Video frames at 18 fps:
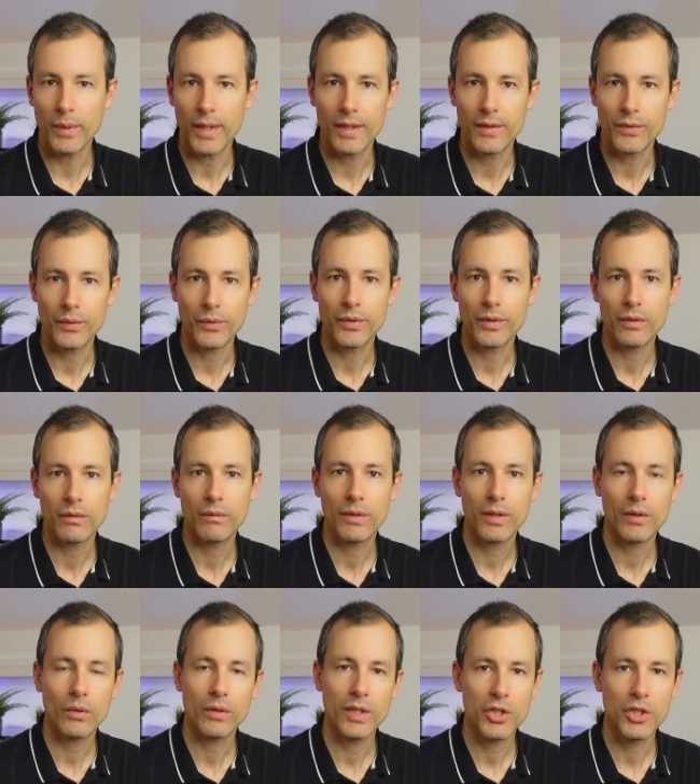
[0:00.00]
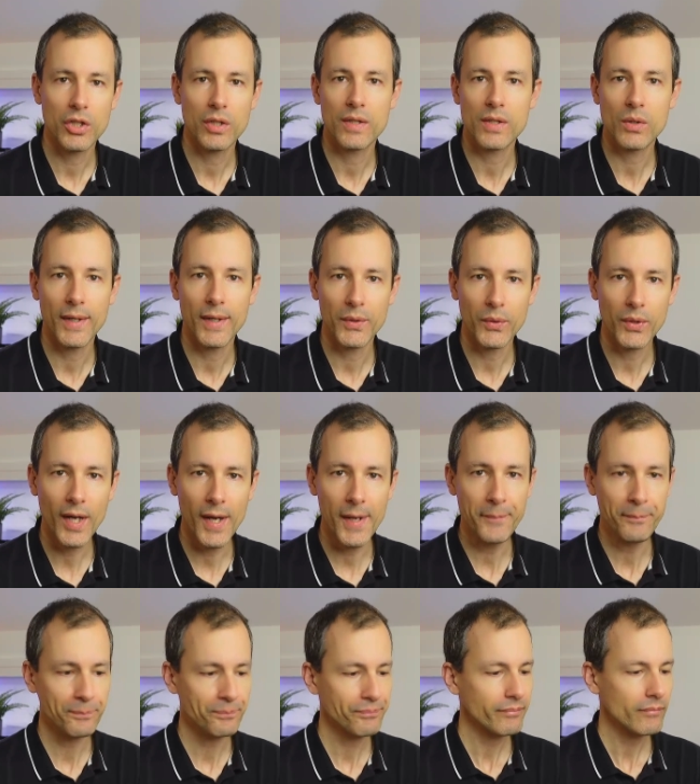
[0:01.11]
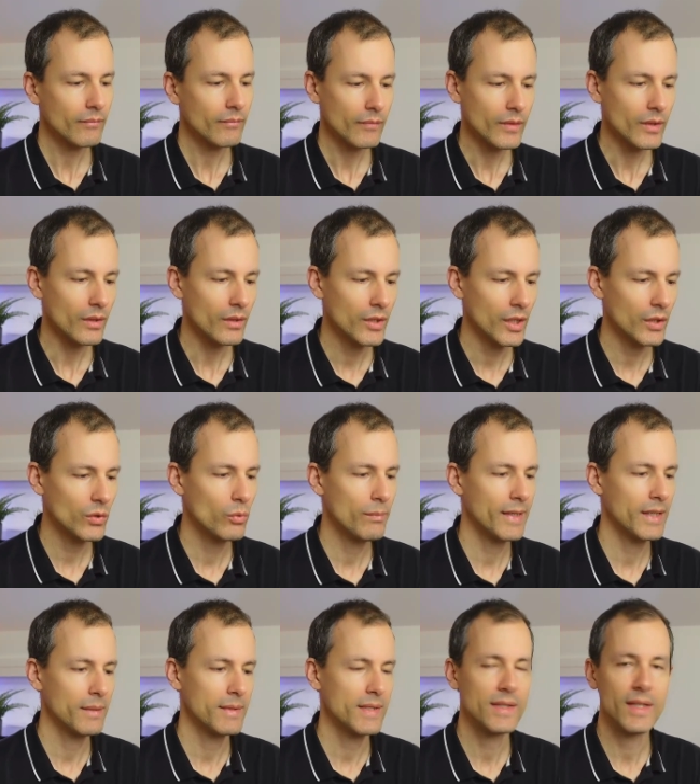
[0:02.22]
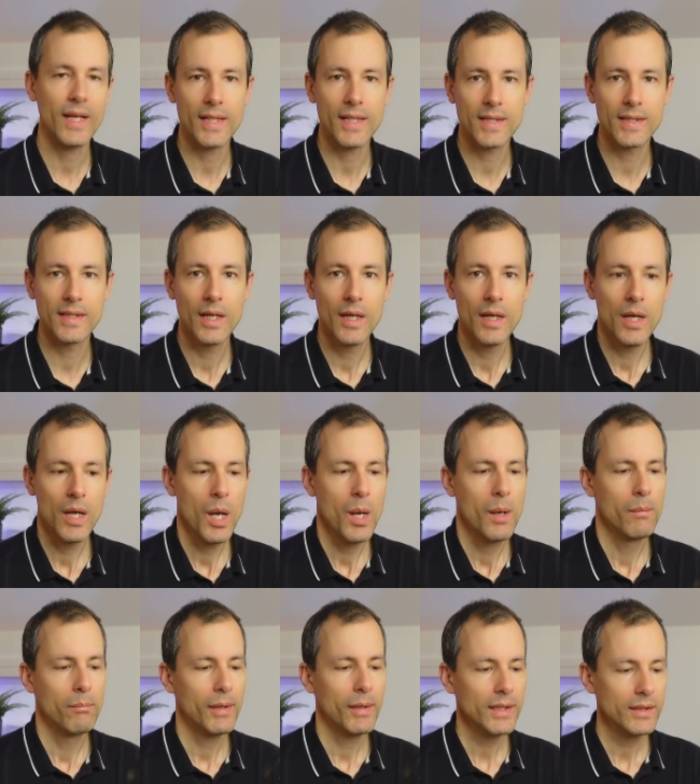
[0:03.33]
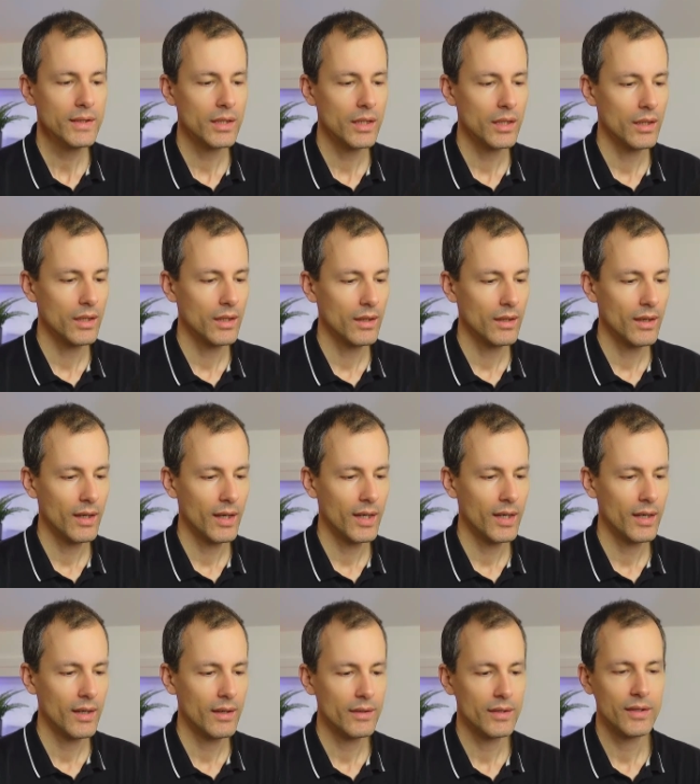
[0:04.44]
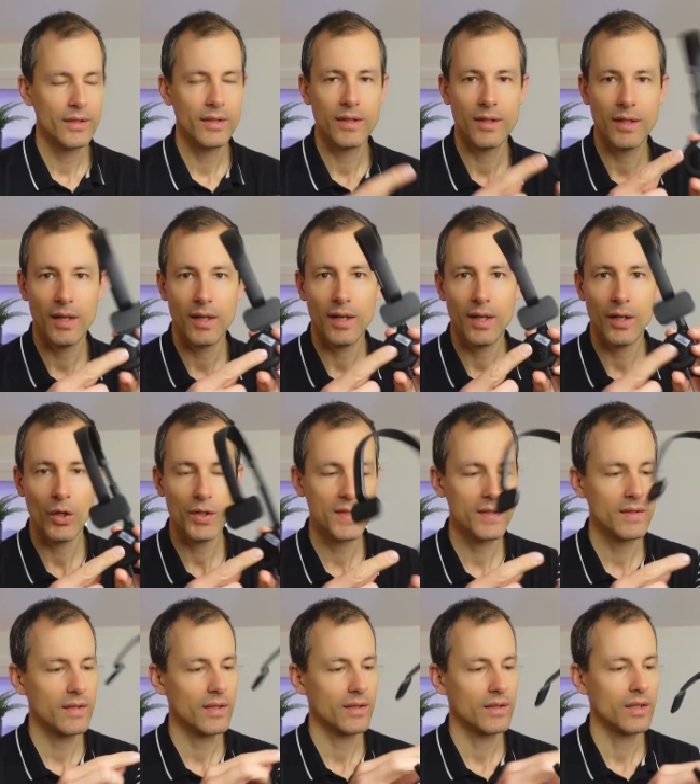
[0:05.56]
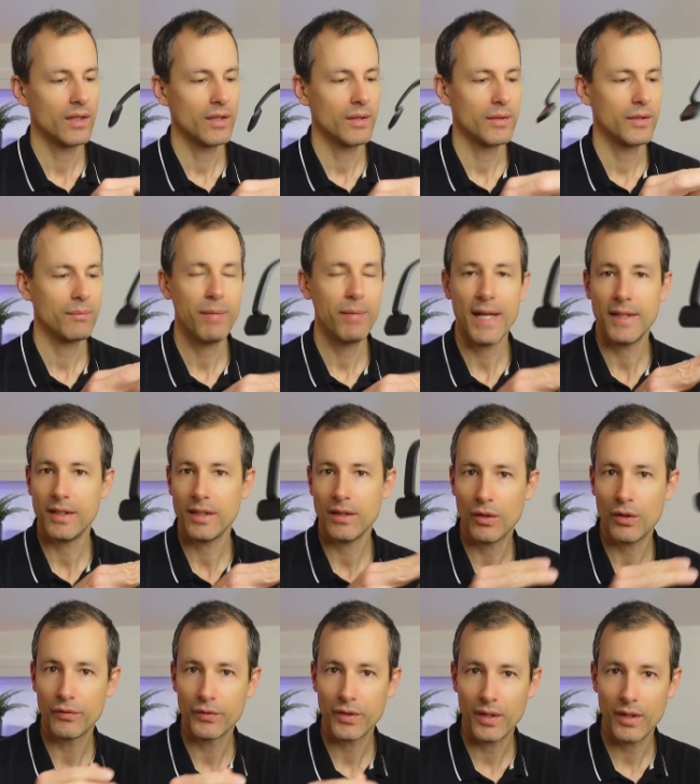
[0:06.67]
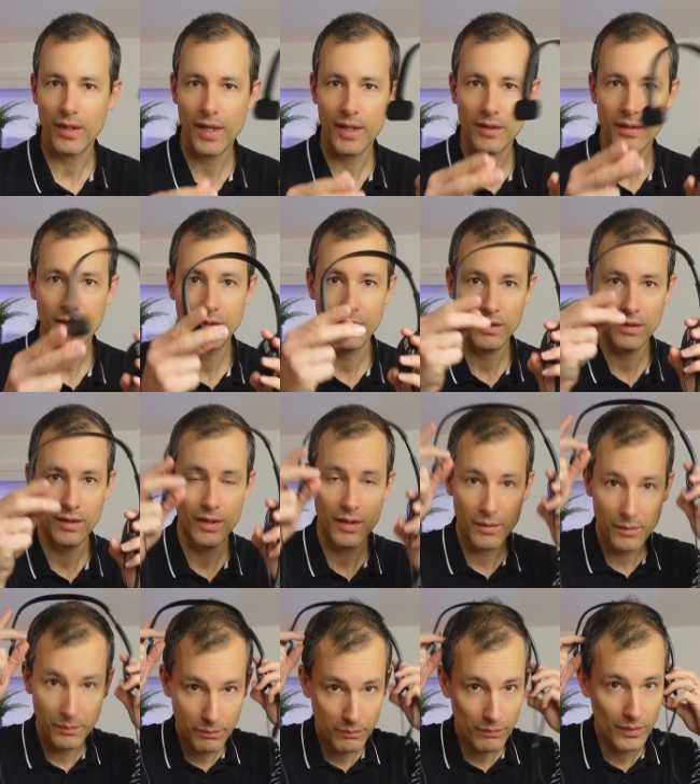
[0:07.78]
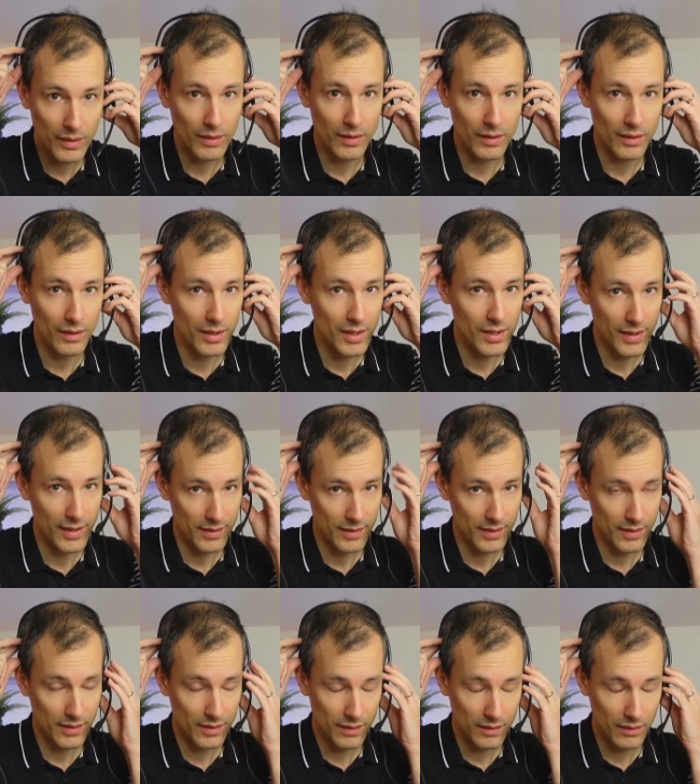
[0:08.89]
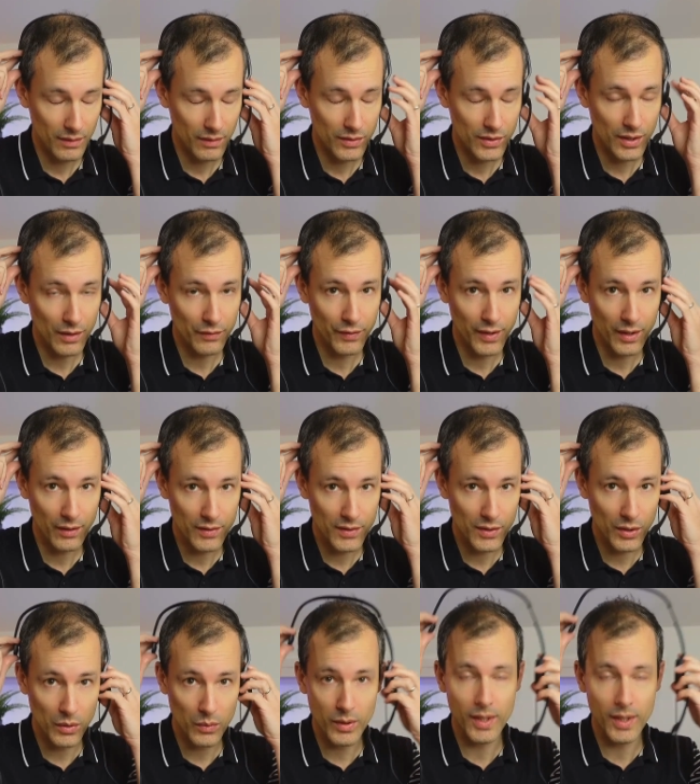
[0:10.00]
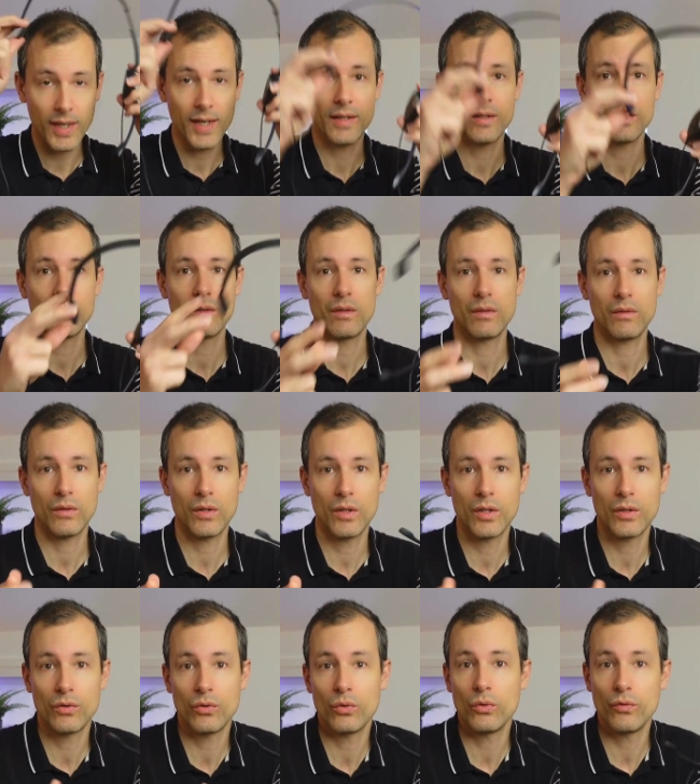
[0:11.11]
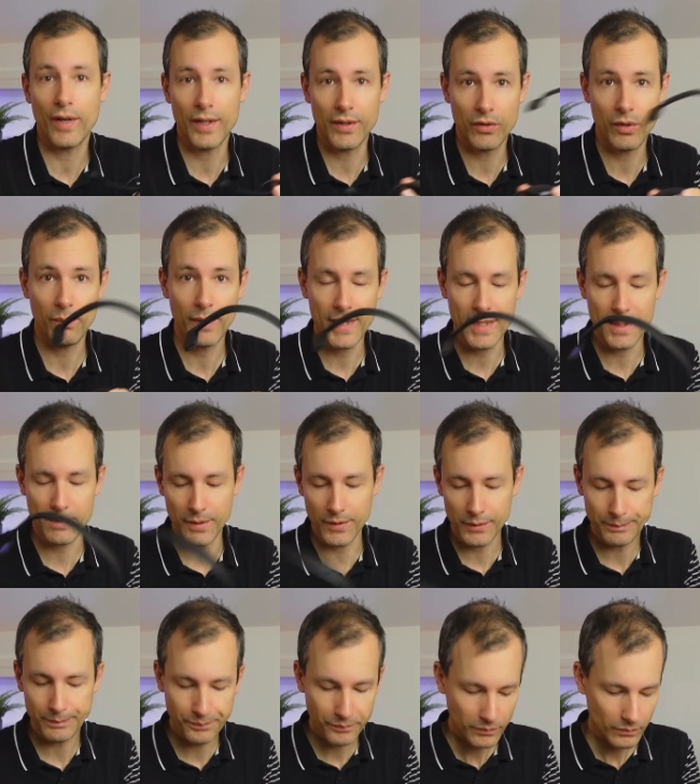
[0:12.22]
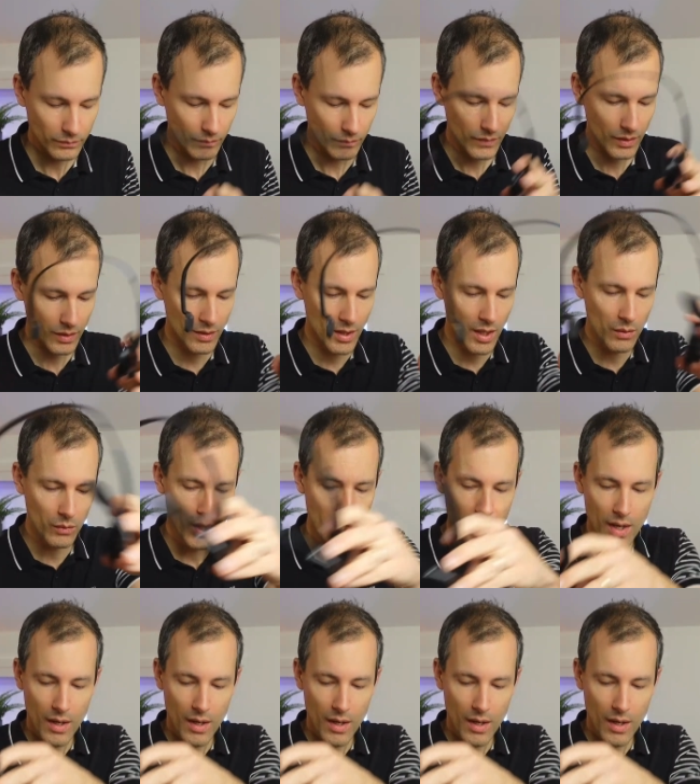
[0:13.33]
well. So the recognition is quite okay, not too many mistakes, but uh, I lost the the padding of the head ear uh, ear uh, stuff here, so I had uh, to find a replacement. Now.